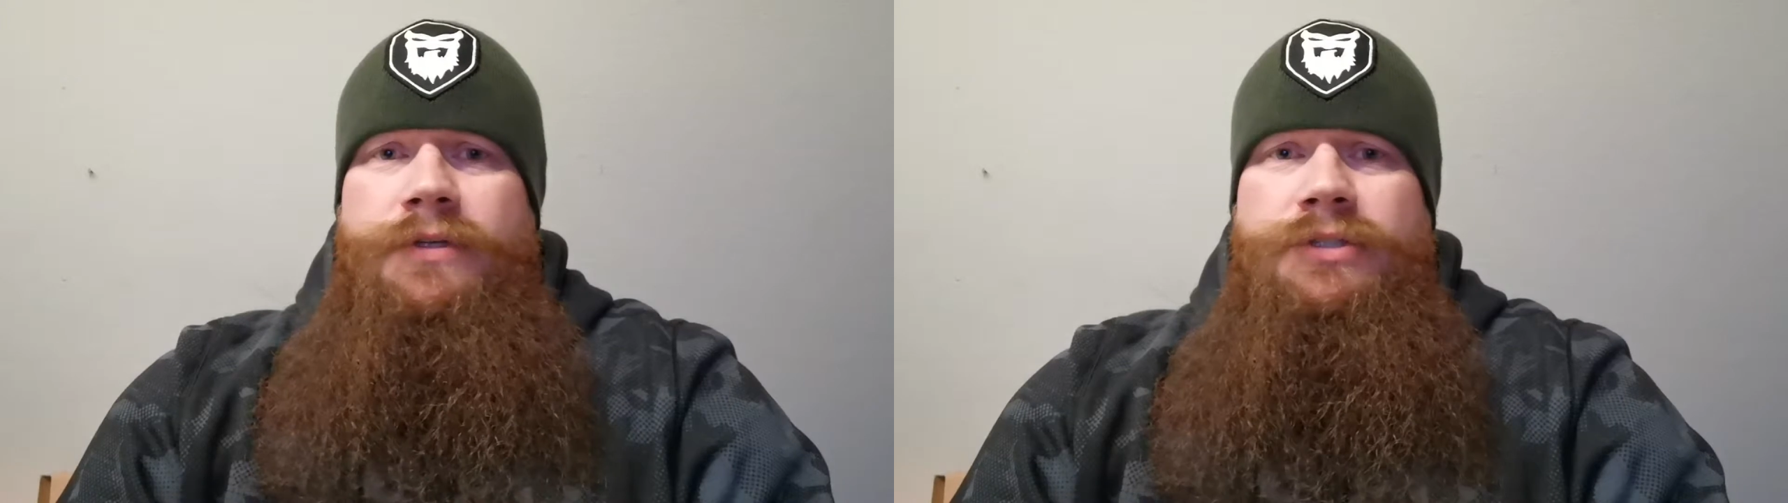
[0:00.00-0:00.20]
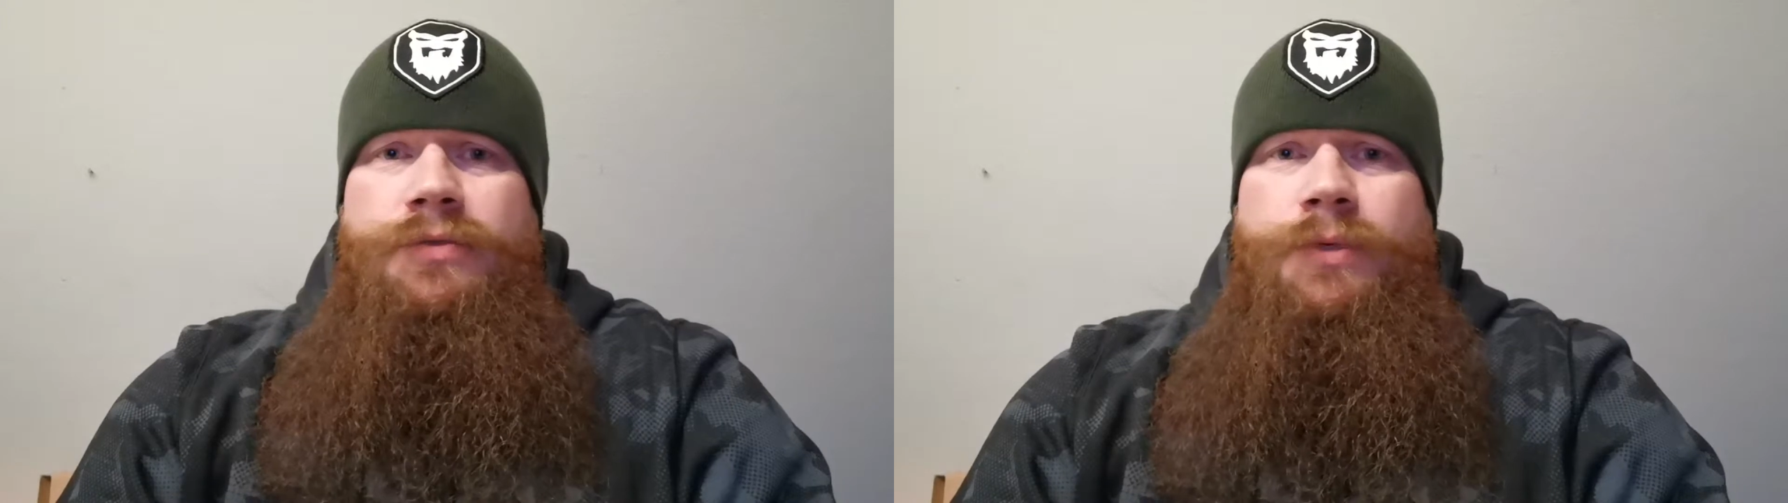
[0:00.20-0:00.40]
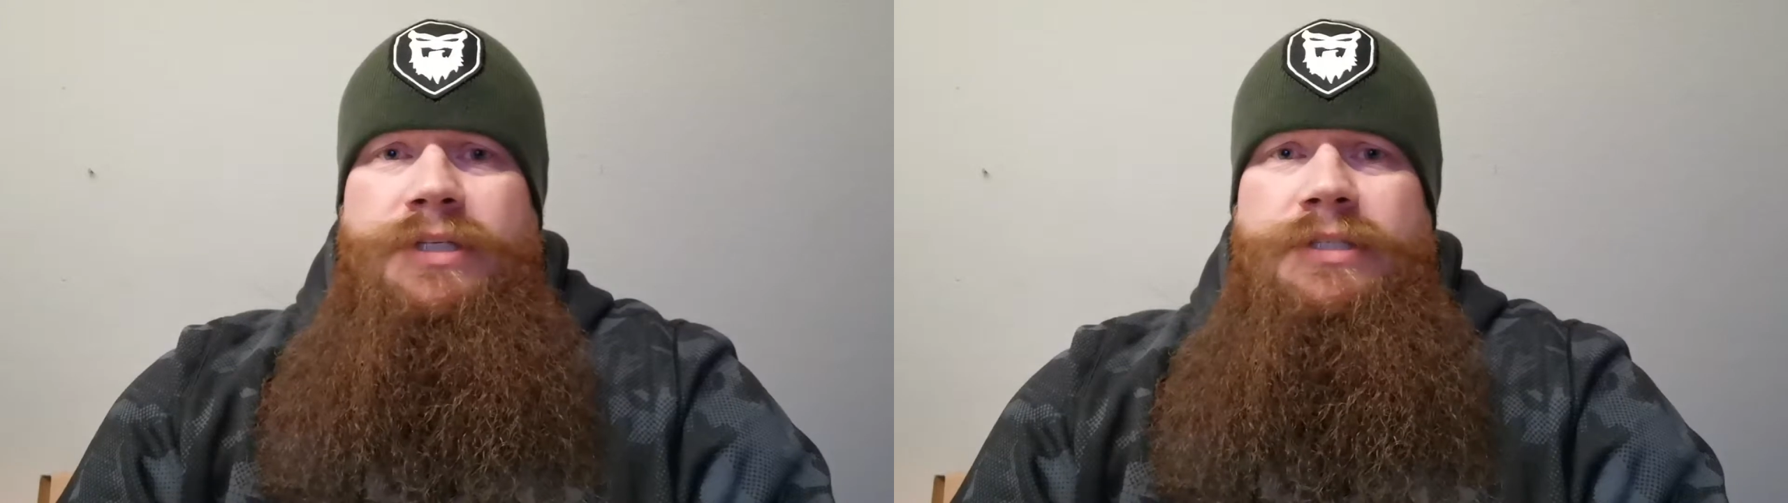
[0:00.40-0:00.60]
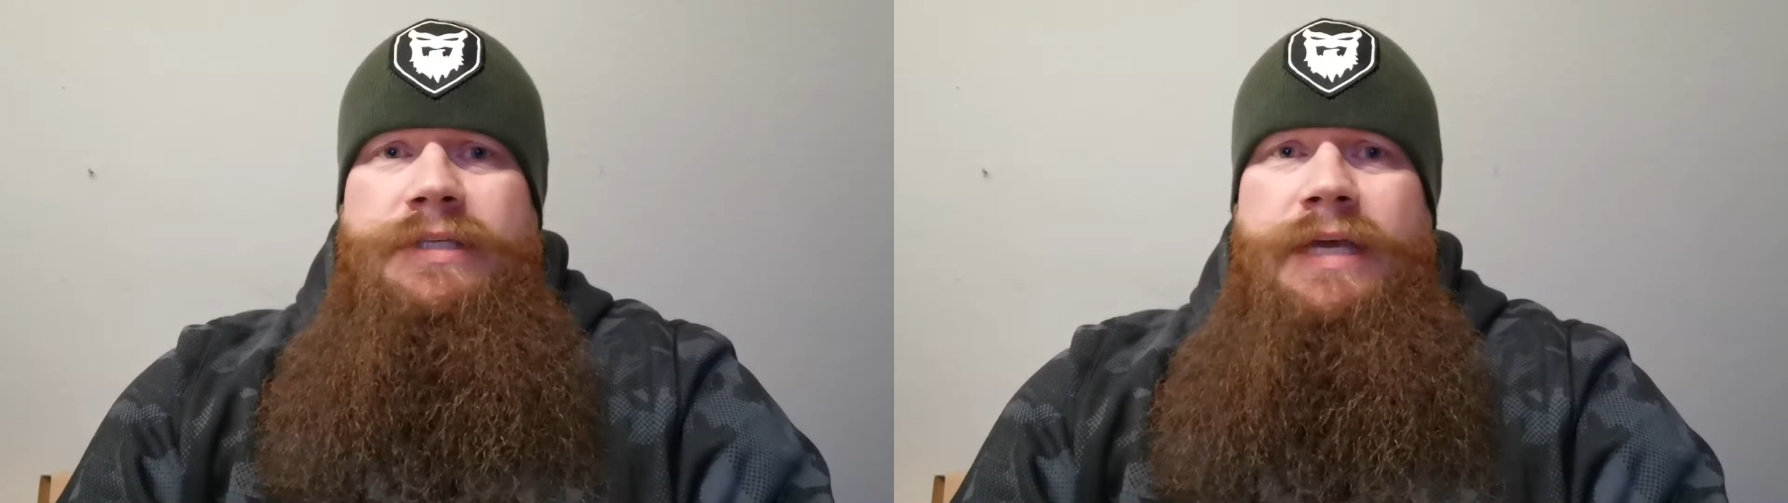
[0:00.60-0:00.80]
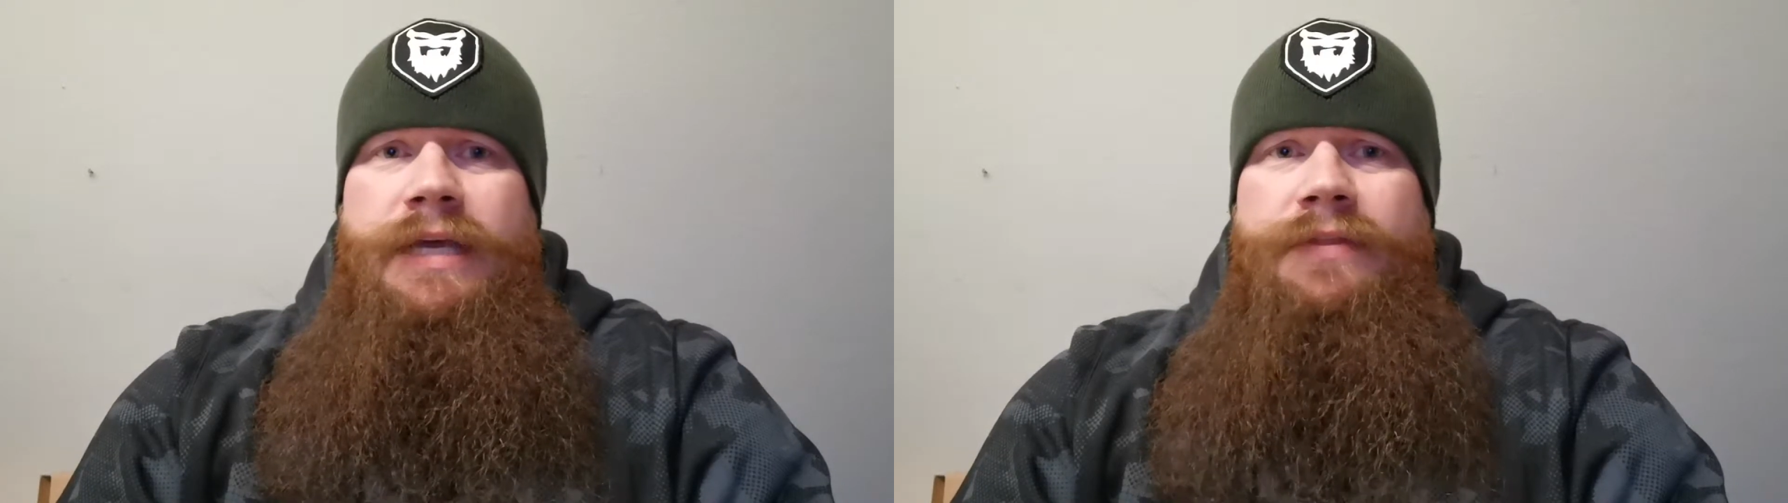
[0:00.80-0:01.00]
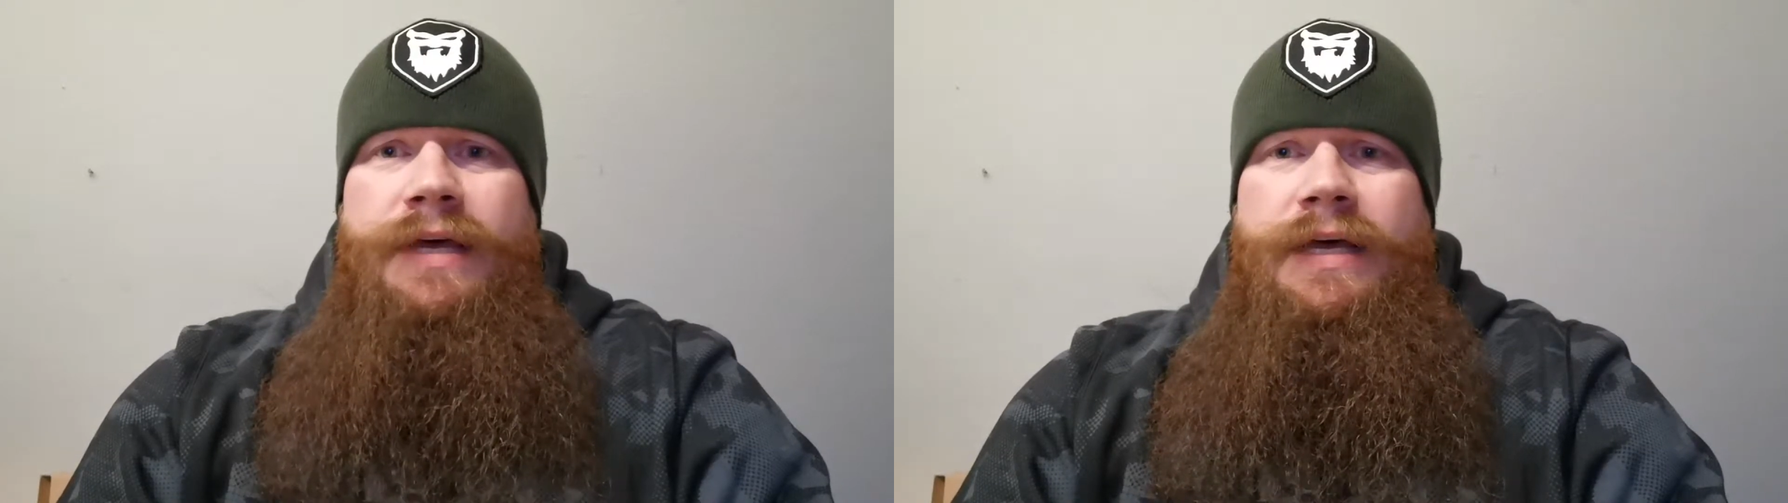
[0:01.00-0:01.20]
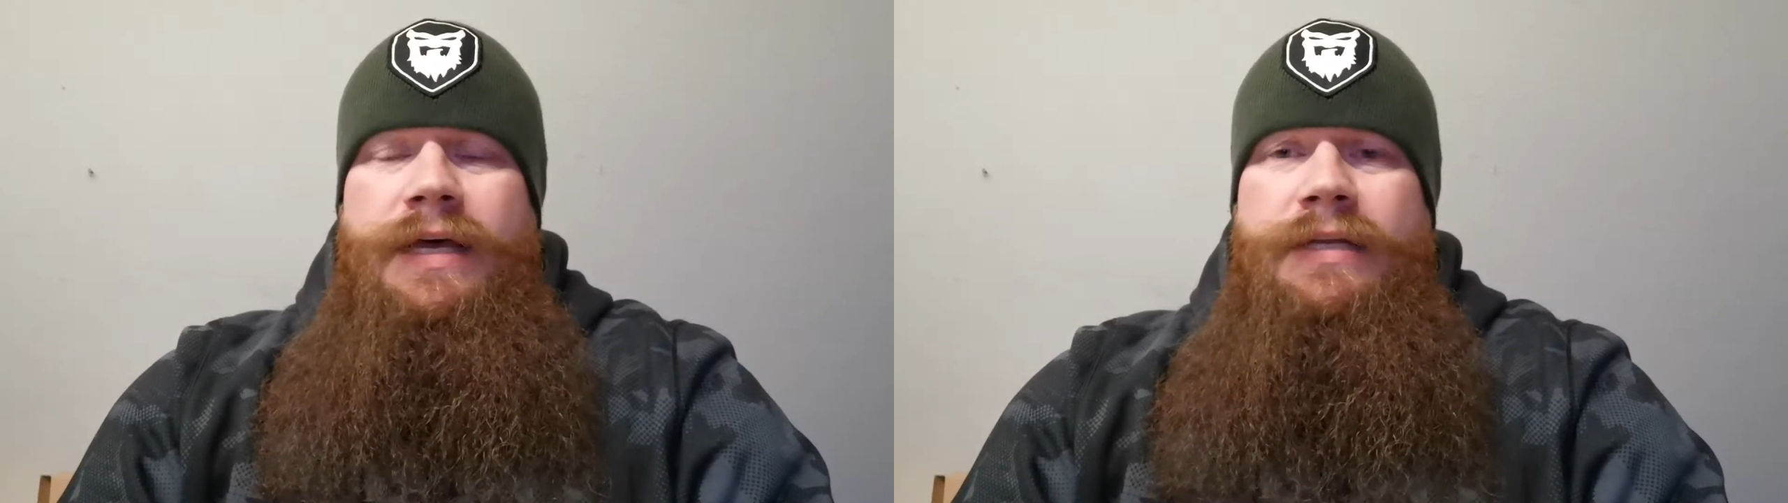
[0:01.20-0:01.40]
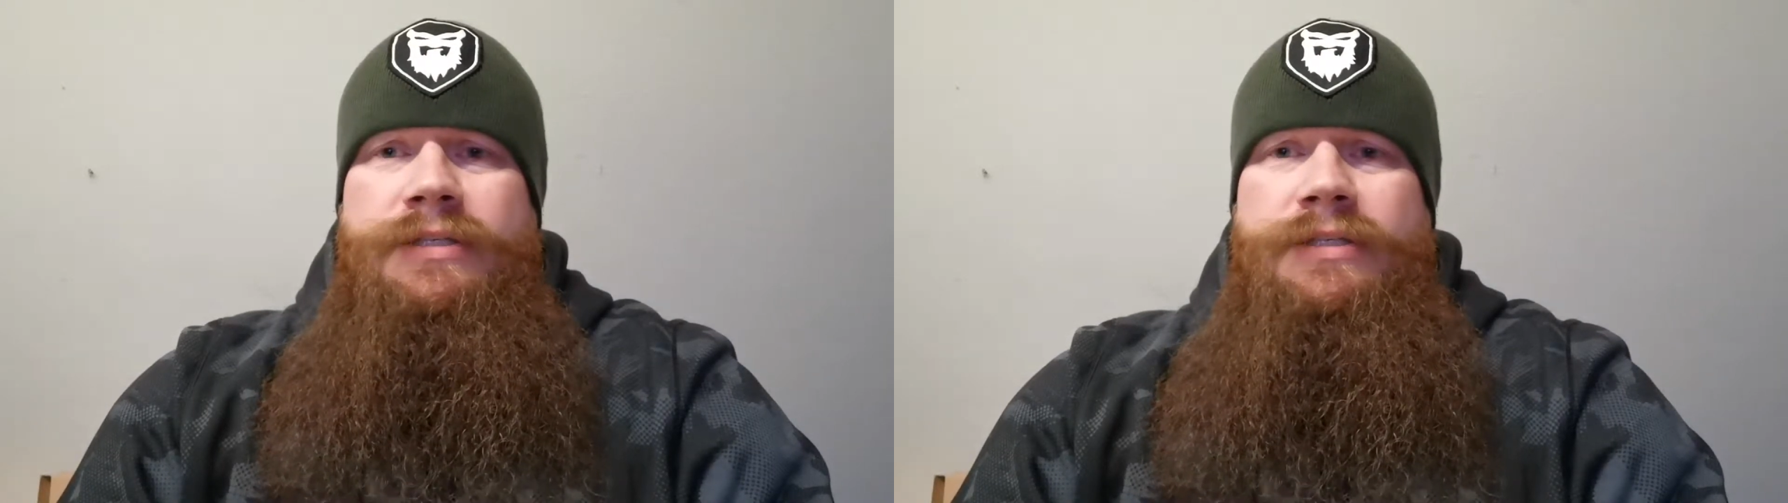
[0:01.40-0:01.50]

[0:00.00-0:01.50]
I just wanna say that